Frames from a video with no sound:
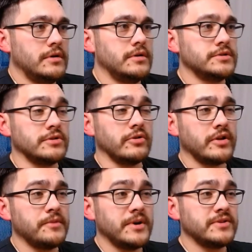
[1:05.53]
So
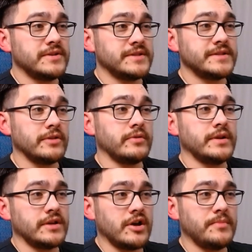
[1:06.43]
learning about the distillery
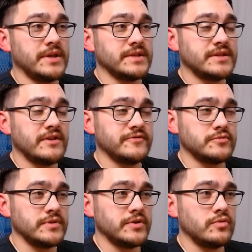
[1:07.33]
and the company itself was
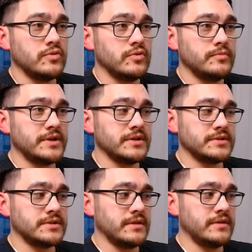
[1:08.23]
really cool
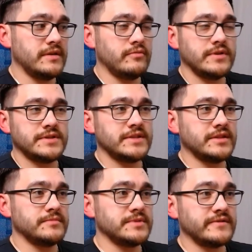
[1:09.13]
because they really set
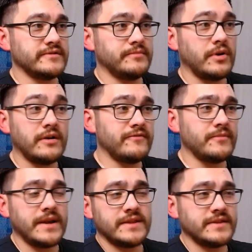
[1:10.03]
themselves apart from
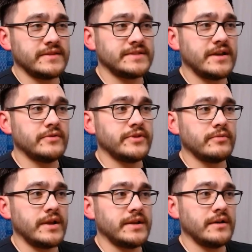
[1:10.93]
anything that's out there
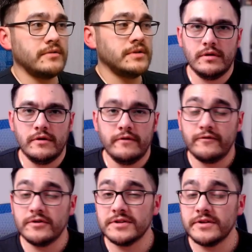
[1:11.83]
right now.
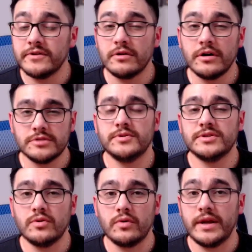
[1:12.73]
Firstly, they're
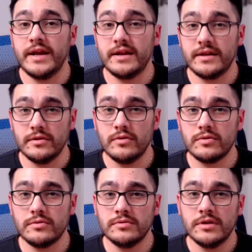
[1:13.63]
100% organic and
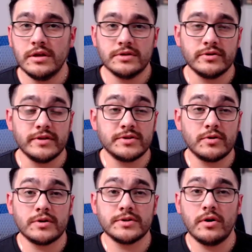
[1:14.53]
local, so they
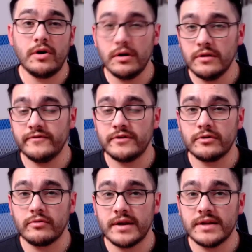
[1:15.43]
source all of their
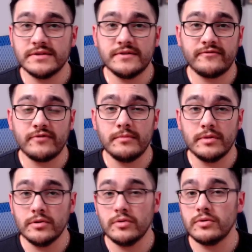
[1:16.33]
grains from
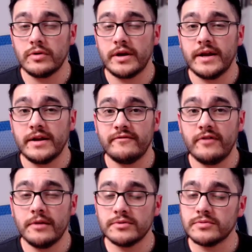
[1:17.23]
local organic
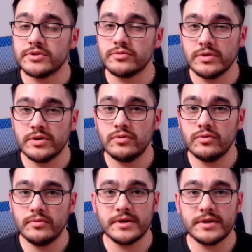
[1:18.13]
farms, which is really
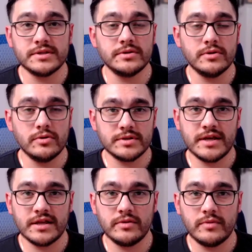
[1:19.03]
cool because you know
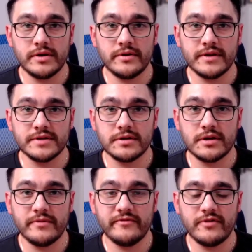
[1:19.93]
exactly where your things are
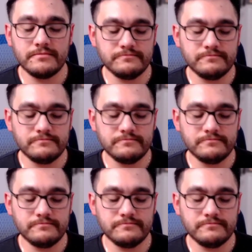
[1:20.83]
coming from.